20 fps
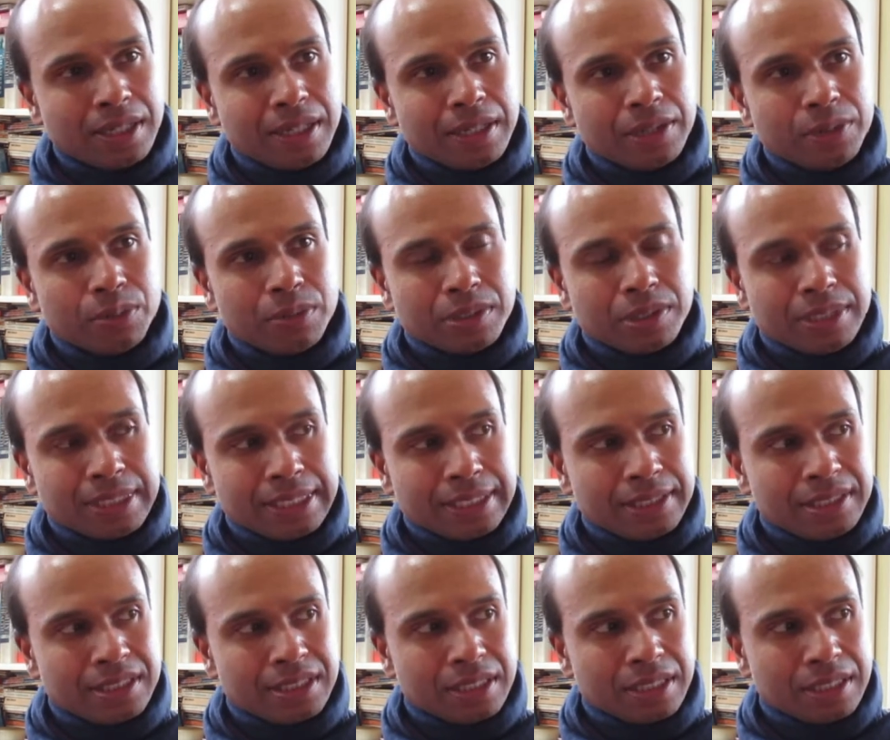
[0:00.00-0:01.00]
I
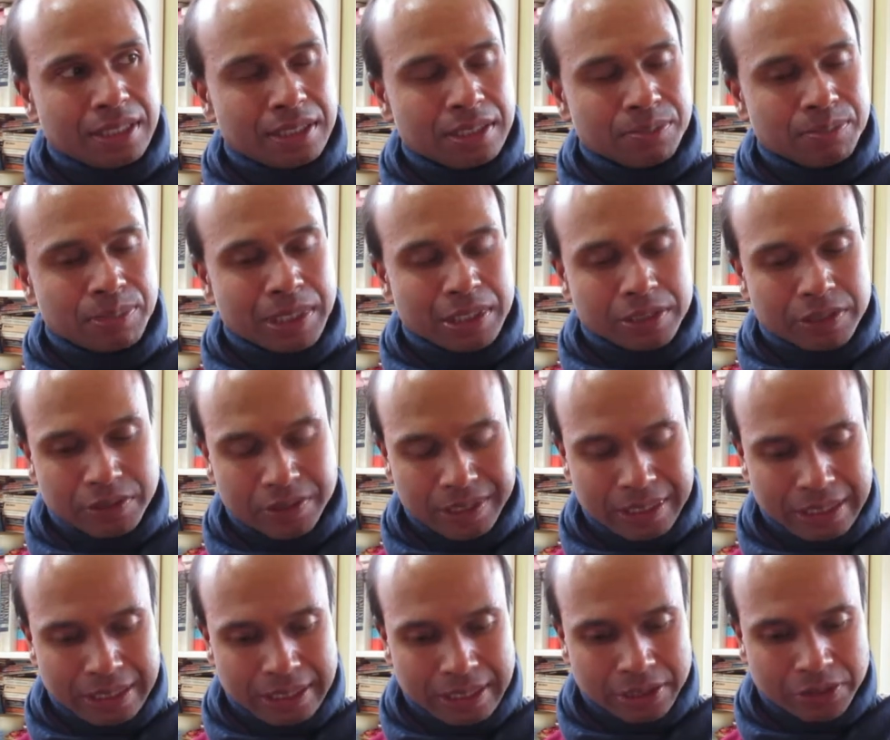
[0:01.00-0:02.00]
wanted uh,
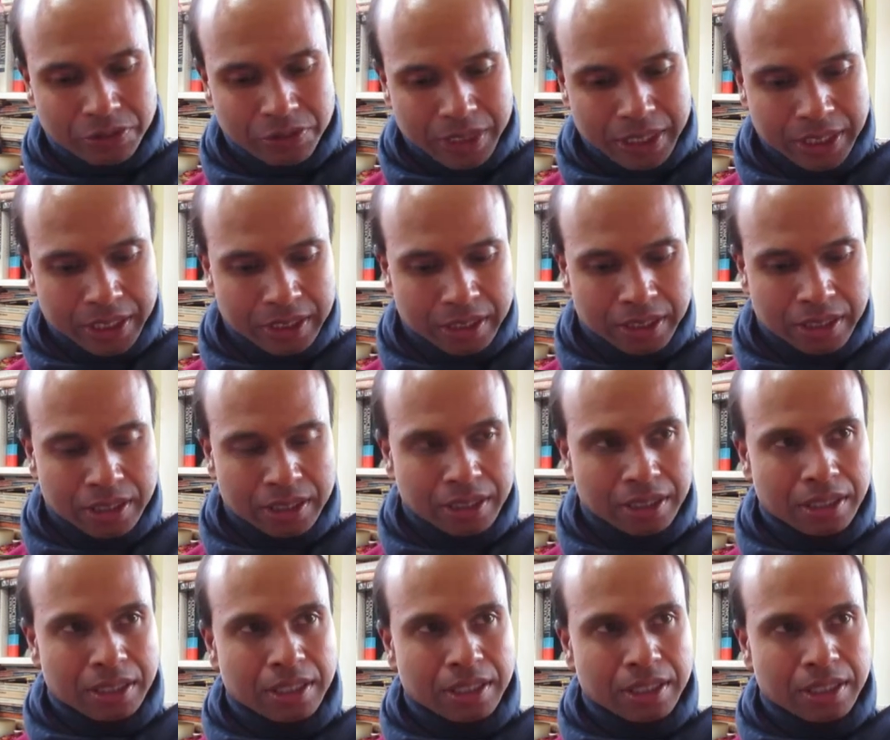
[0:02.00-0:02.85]
special career.